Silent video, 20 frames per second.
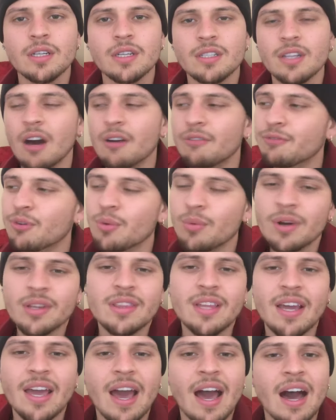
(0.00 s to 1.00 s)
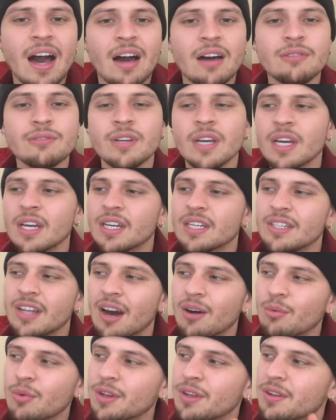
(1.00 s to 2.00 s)
Not for what they have,
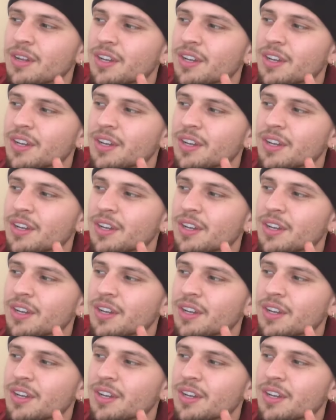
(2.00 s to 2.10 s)
not what